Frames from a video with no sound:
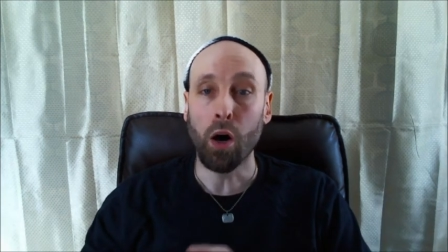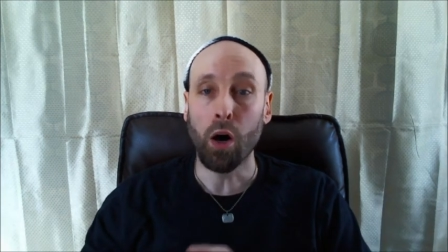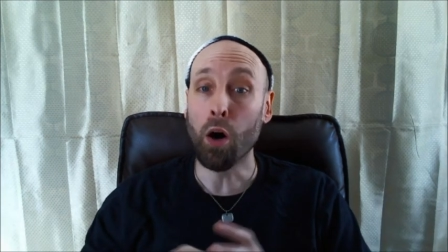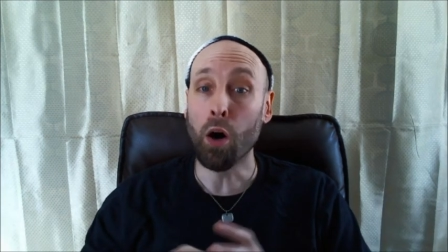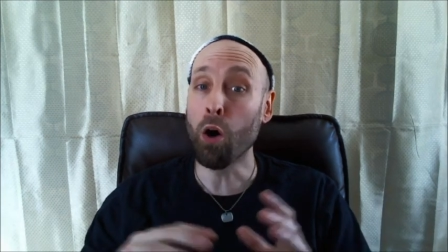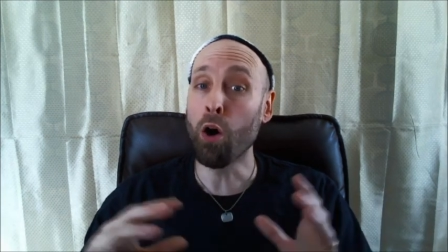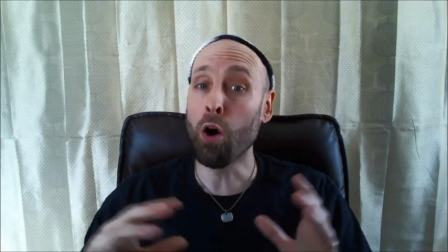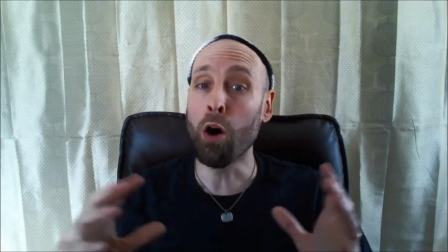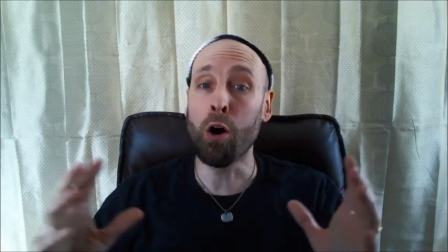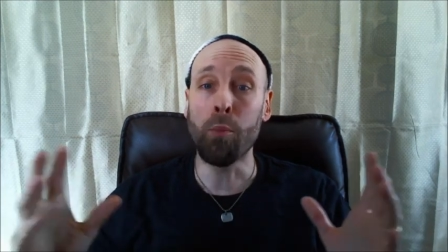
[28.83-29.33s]

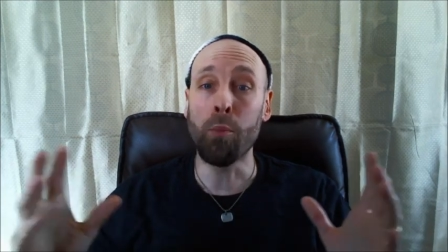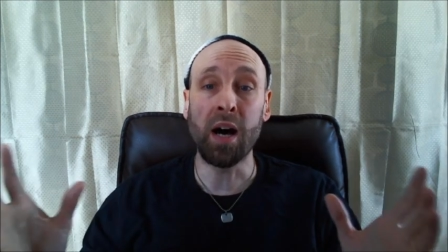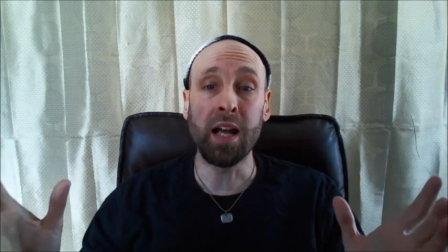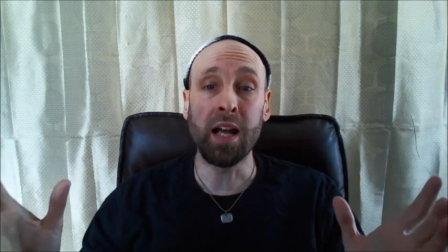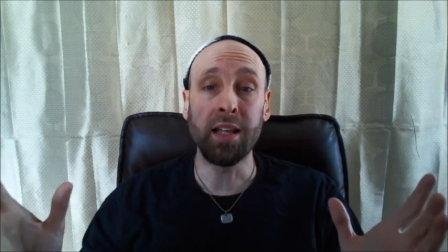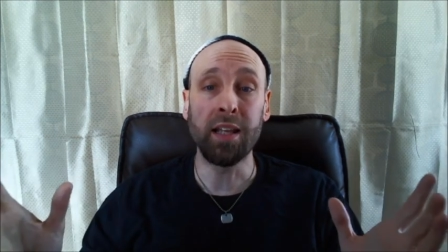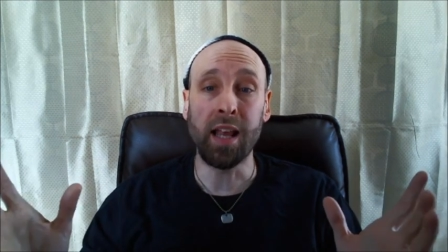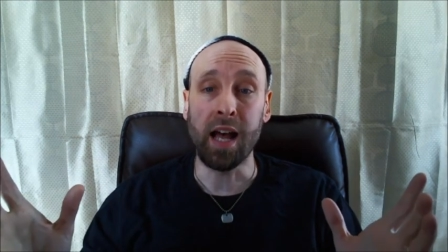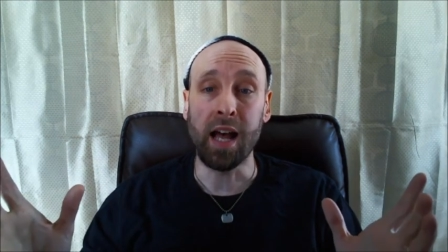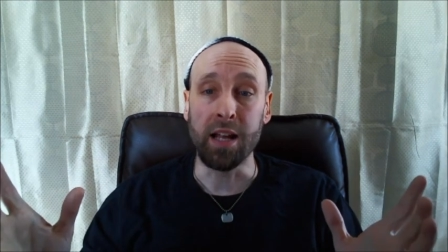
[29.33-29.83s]
all my
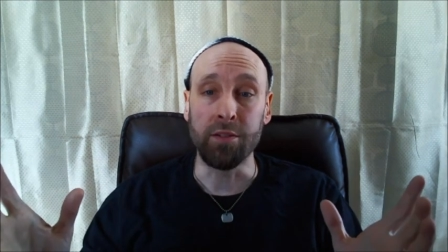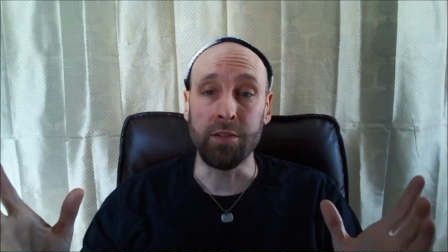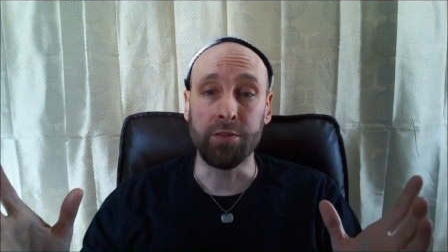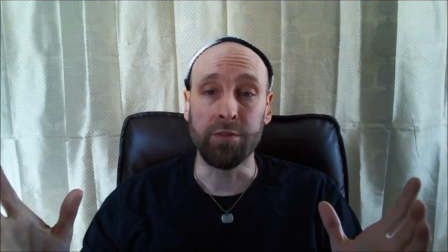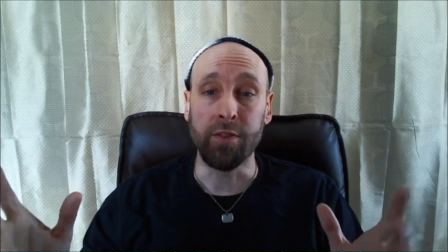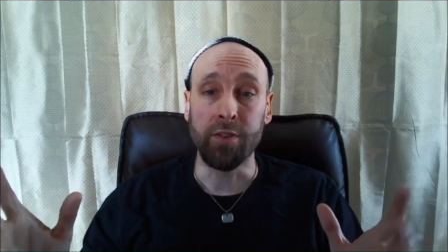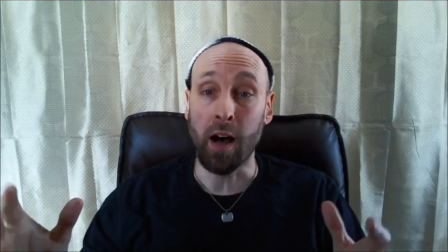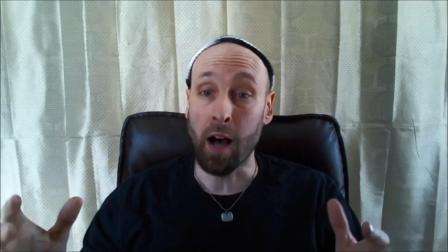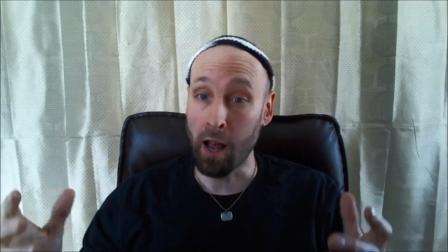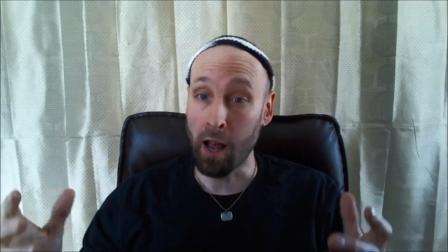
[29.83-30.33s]

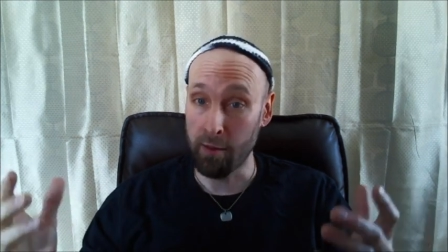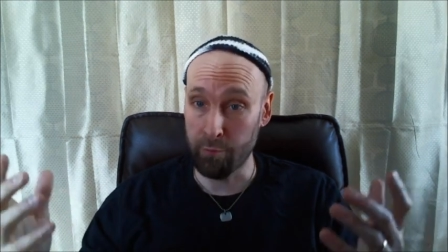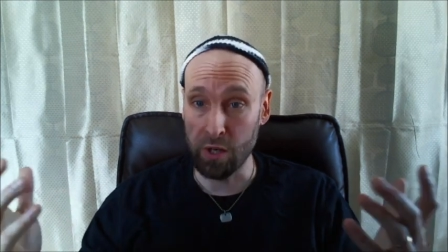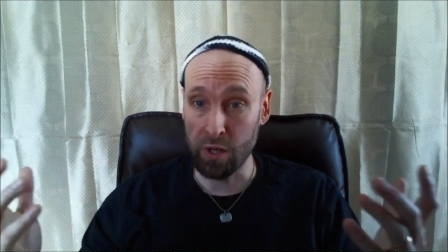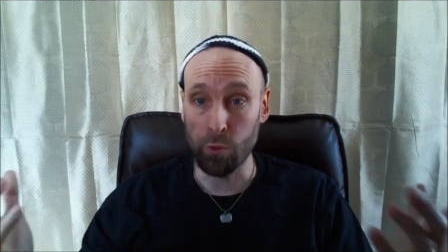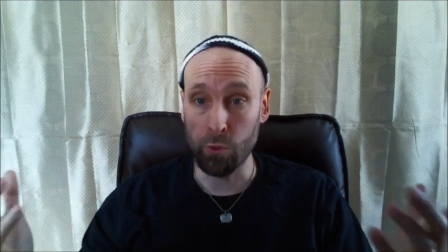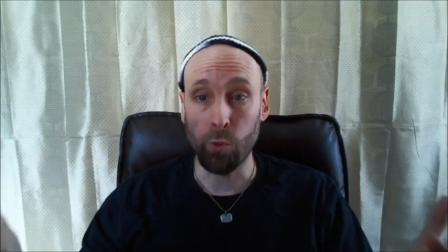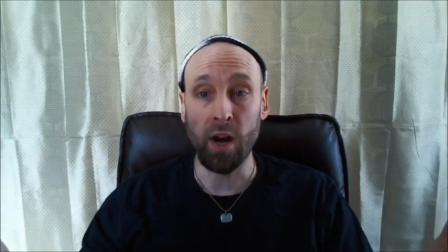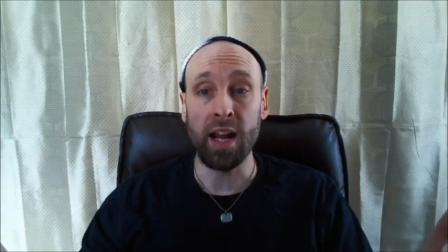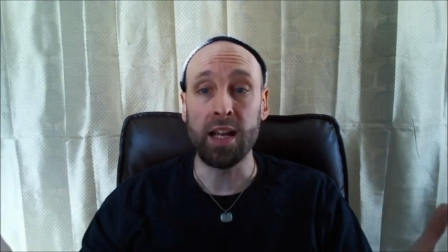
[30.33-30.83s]
life I have
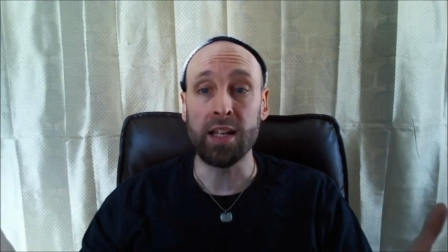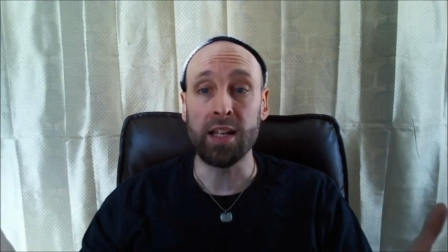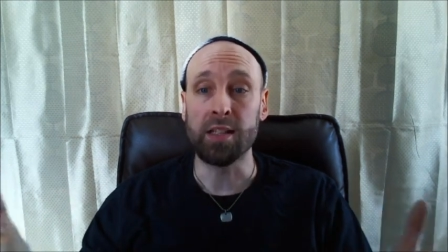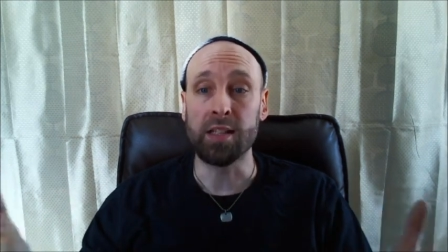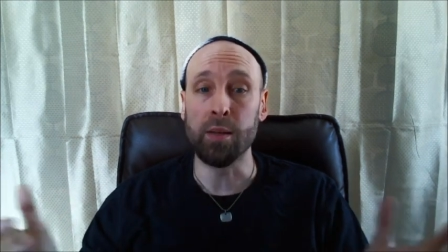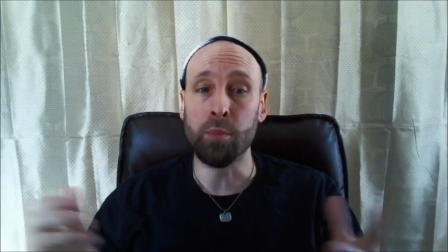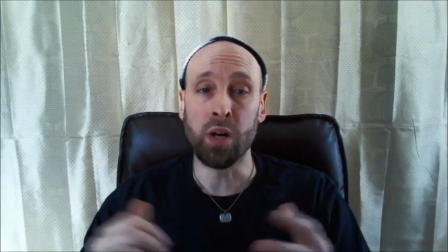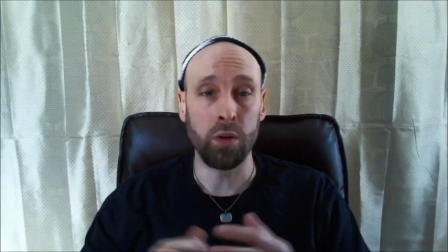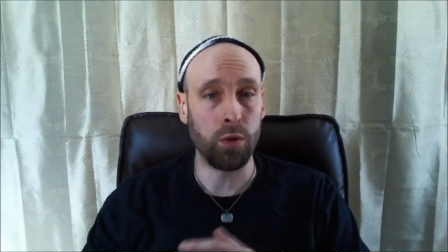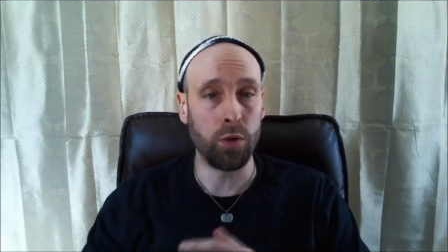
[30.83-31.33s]
been raised
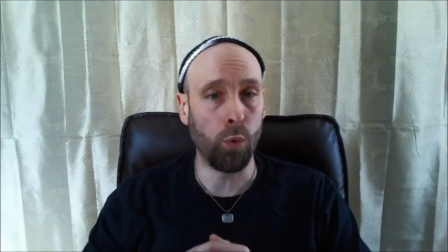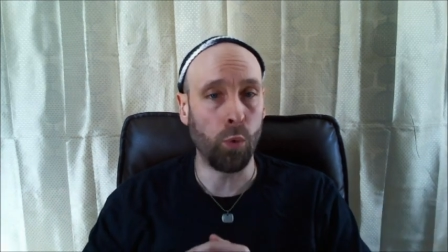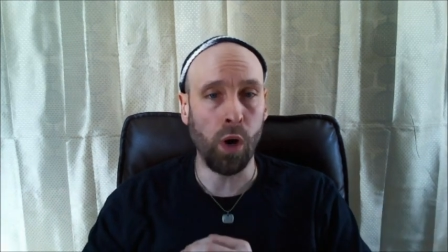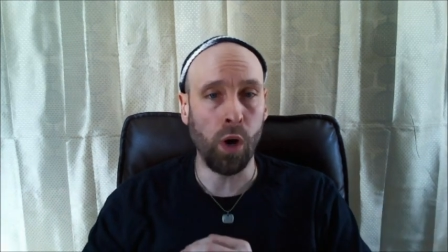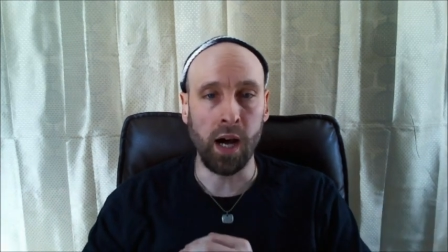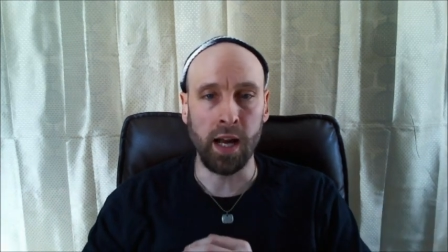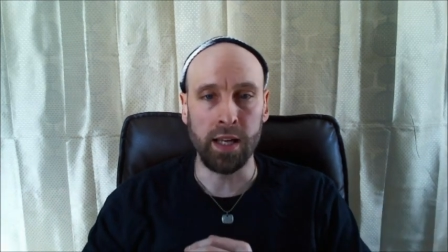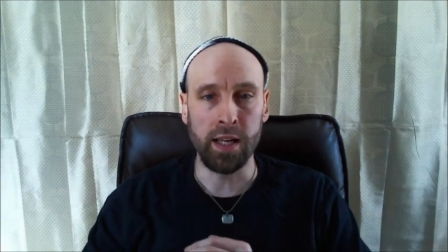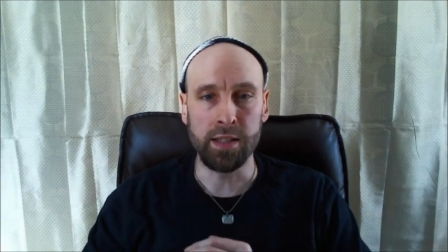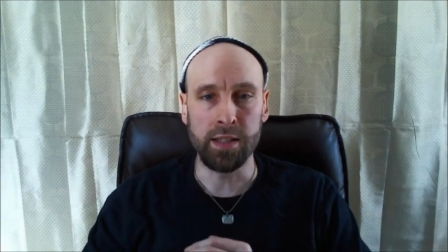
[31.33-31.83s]
among the
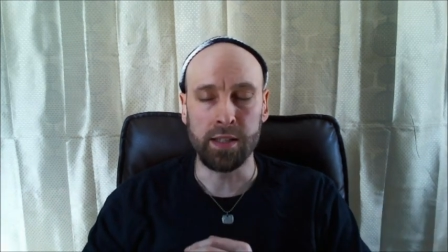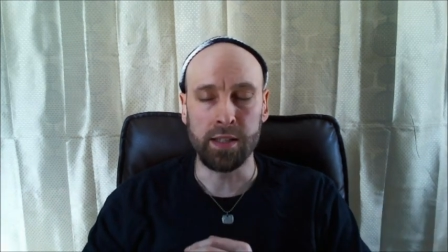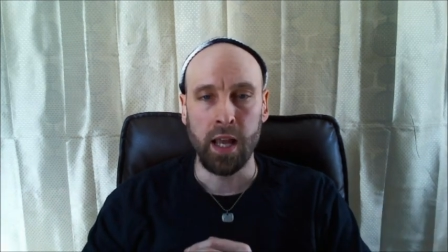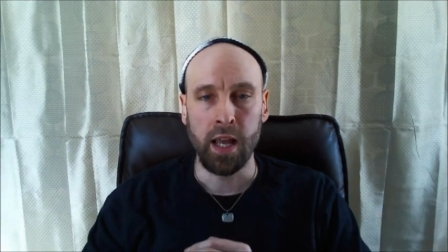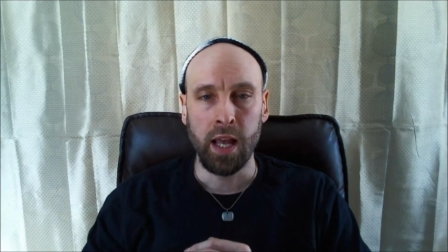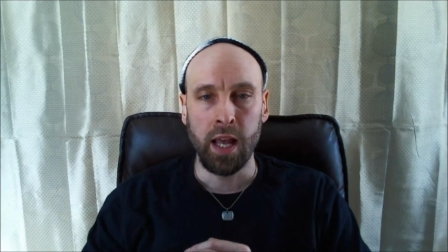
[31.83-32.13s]
wise,